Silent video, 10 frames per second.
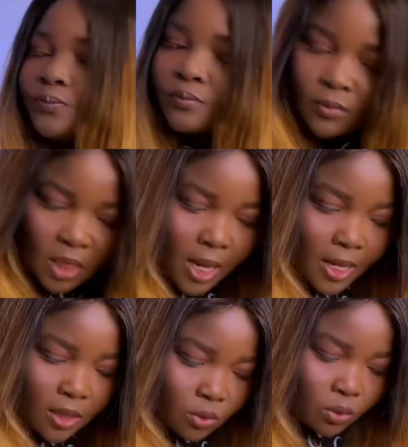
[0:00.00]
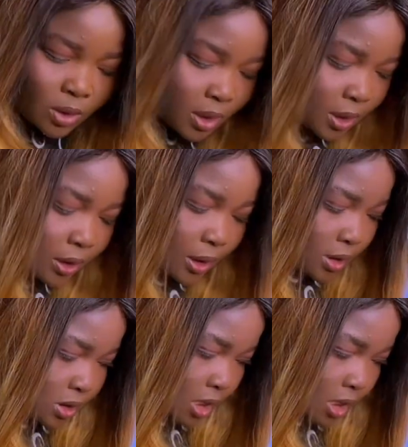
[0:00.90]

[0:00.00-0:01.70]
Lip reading: I quicken things up.